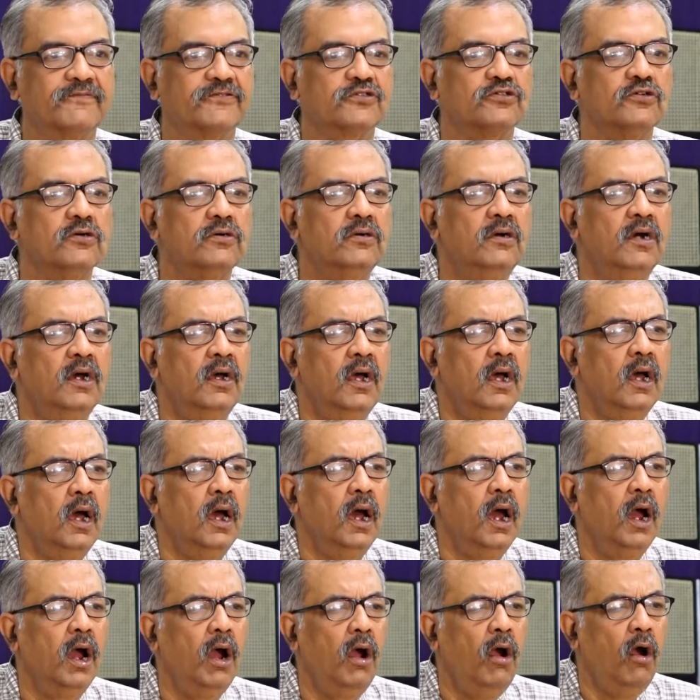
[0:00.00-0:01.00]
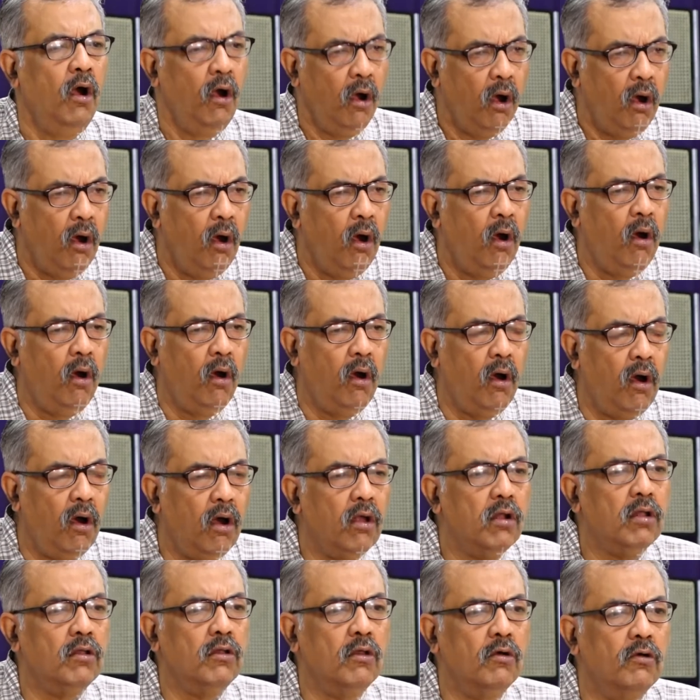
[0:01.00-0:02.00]
So
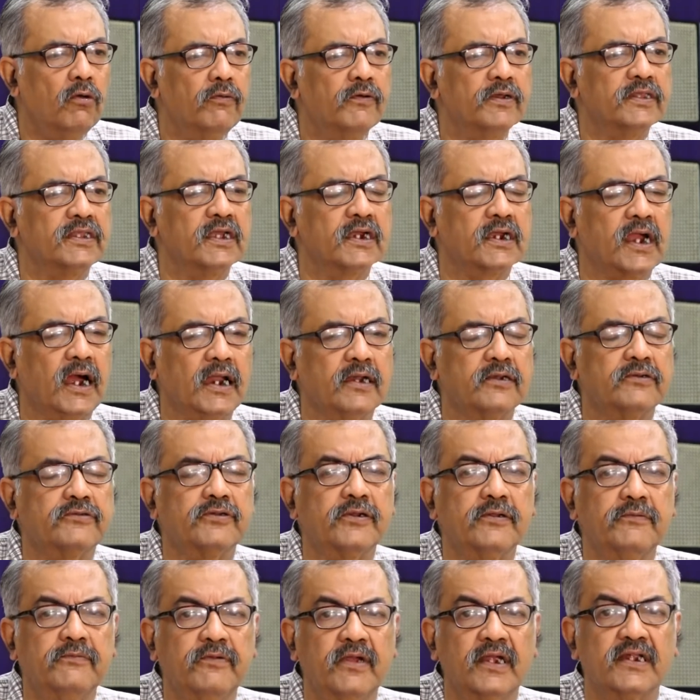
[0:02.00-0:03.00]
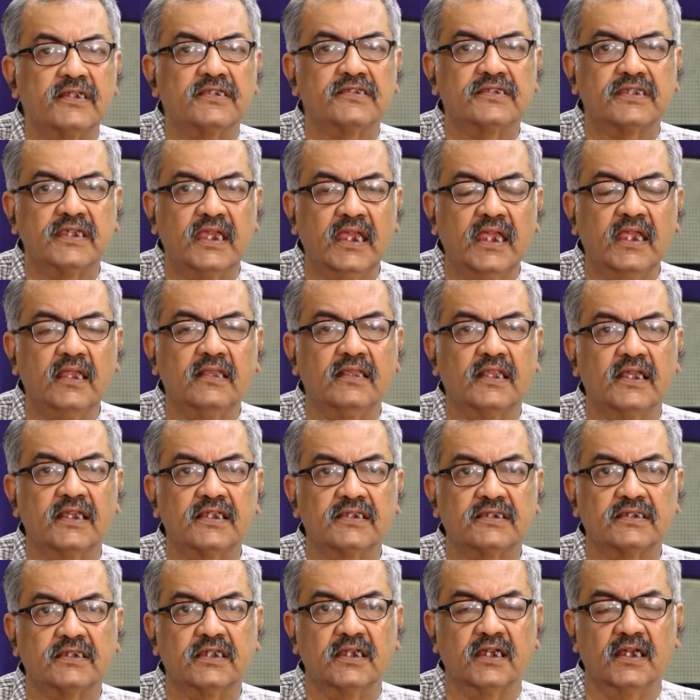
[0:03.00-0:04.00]
all over the country, we are seeing
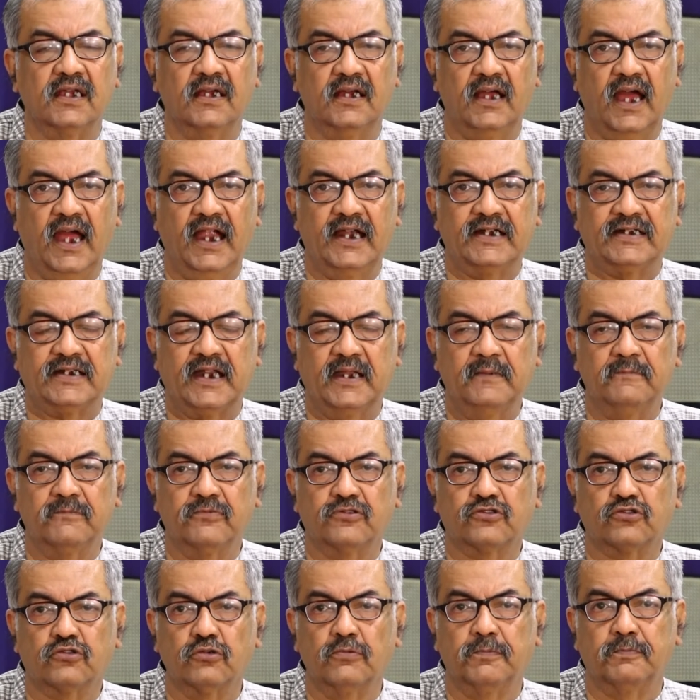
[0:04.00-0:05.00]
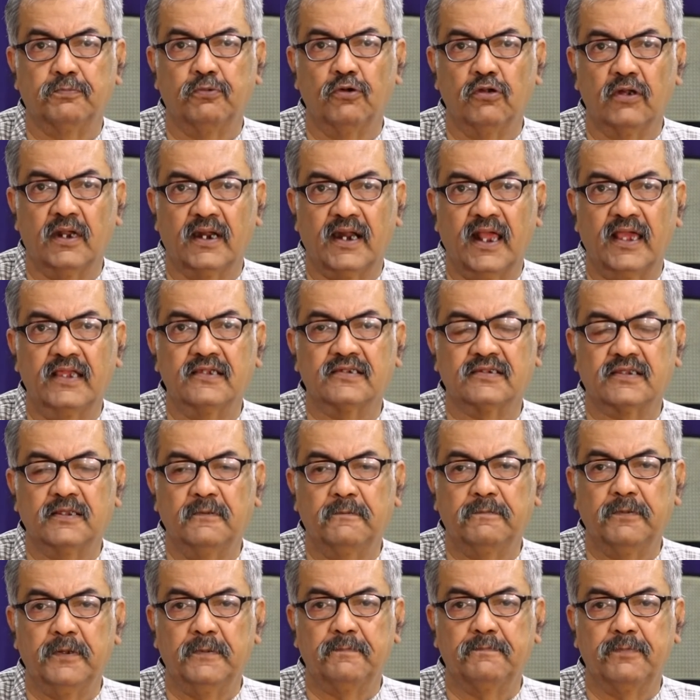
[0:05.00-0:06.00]
this attempts to polarize the
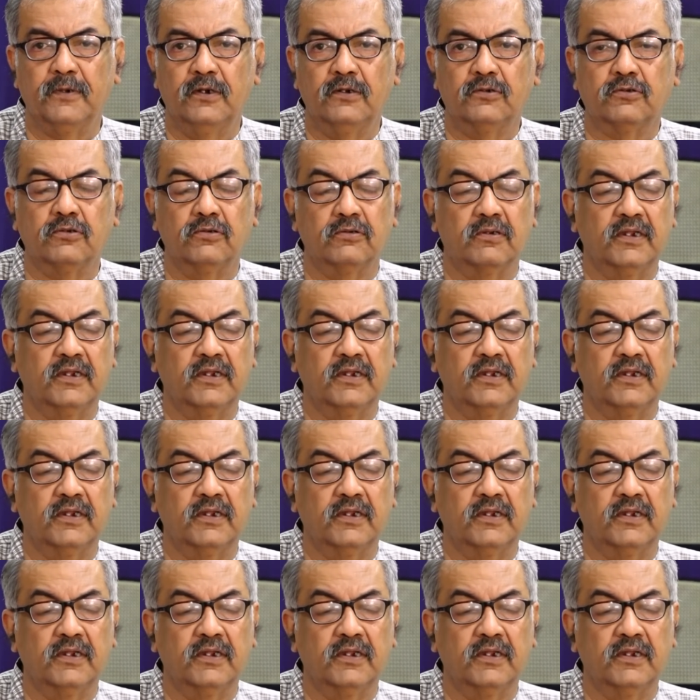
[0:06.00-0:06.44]
people, to